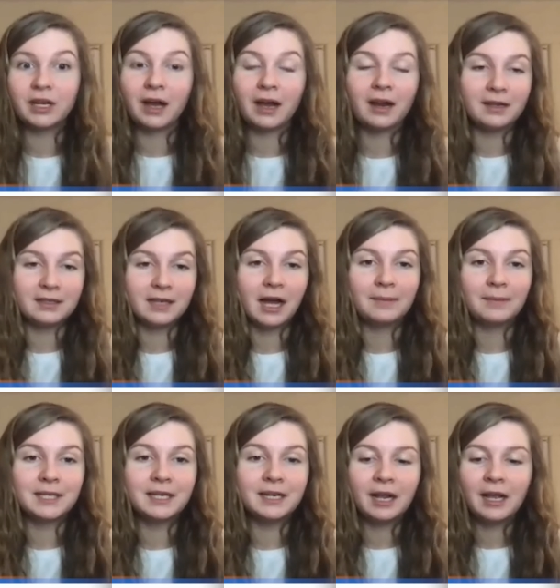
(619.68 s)
got
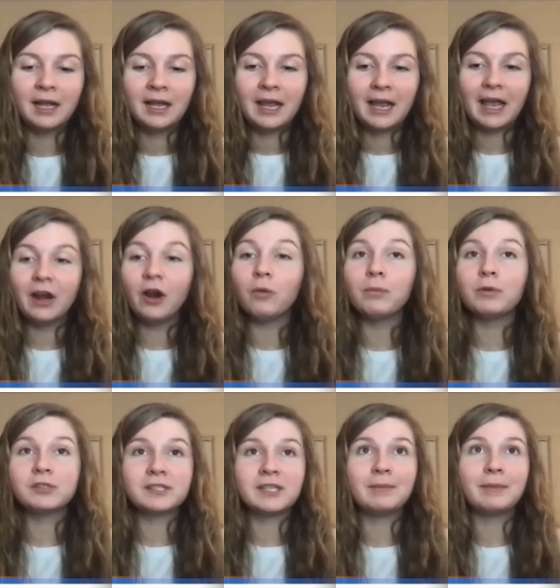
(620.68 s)
adopted, it
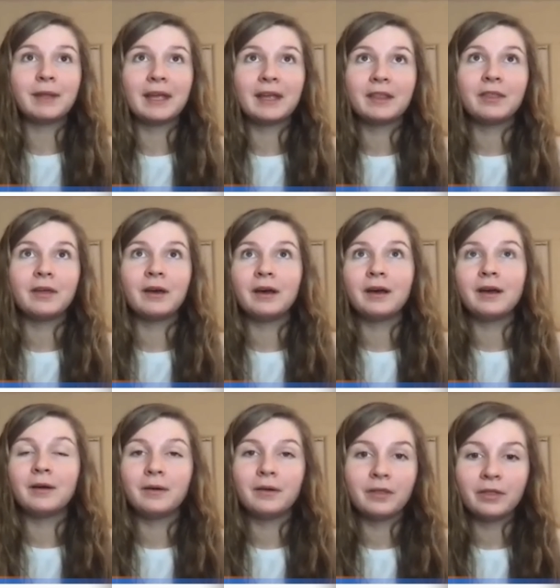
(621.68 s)
almost seemed like the